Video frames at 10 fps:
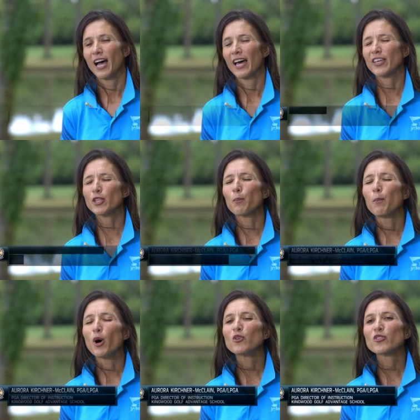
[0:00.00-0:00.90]
I think the
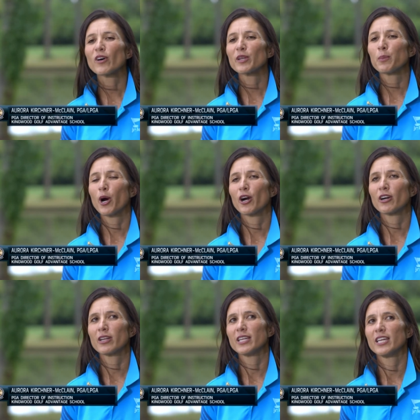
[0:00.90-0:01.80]
most fun
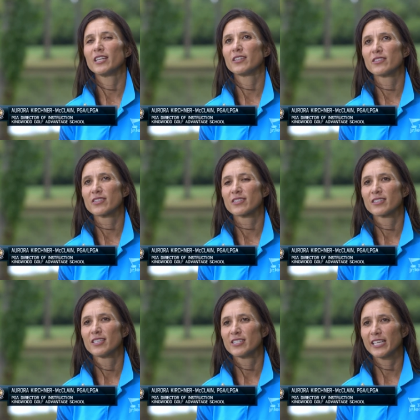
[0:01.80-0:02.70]
part is
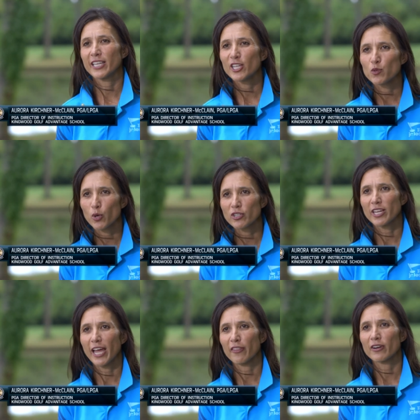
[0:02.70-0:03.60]
seeing the kids work
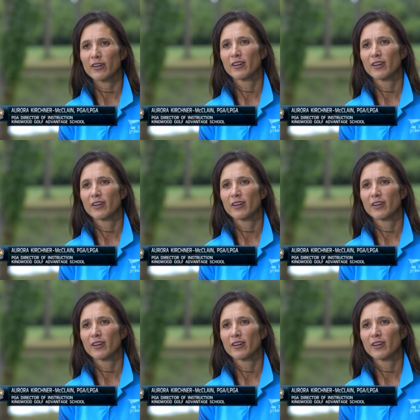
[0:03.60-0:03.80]
together,